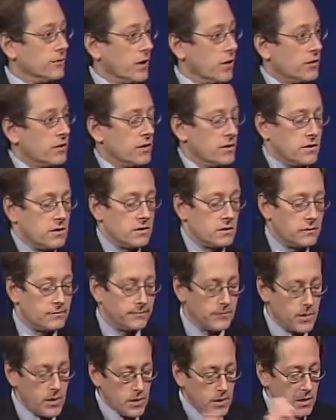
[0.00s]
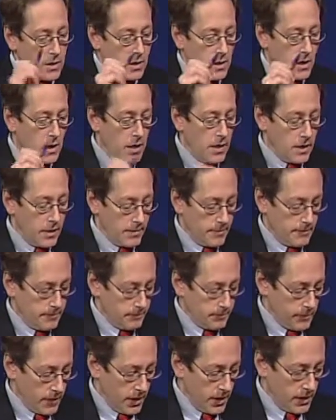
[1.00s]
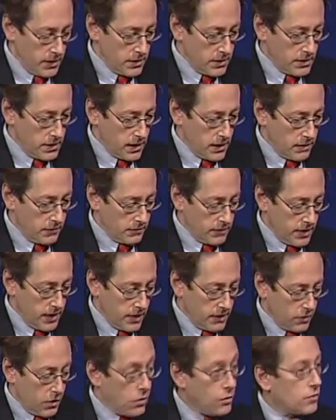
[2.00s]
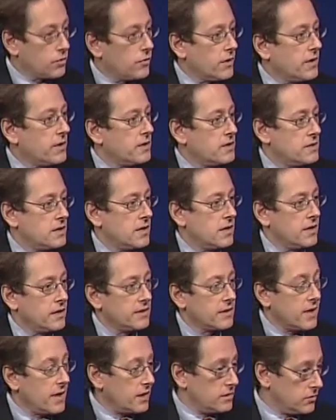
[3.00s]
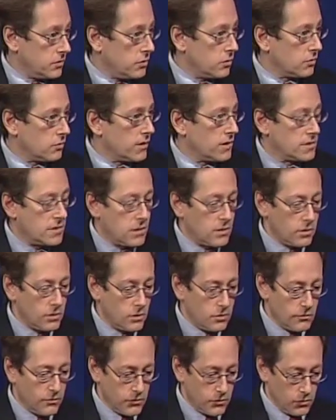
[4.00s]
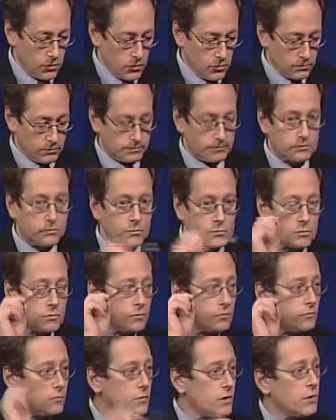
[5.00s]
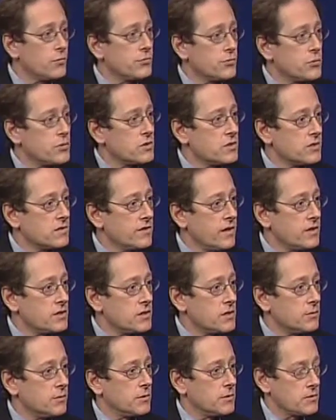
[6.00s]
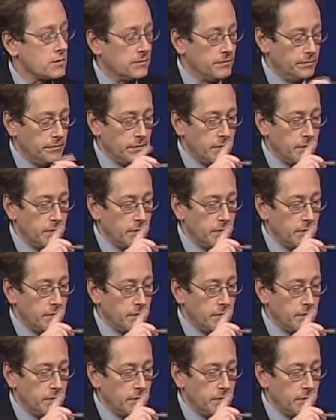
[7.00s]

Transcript: I really do, um, and uh, and whole grains and, and the kind of whole grains that are good for you, fruits and vegetables.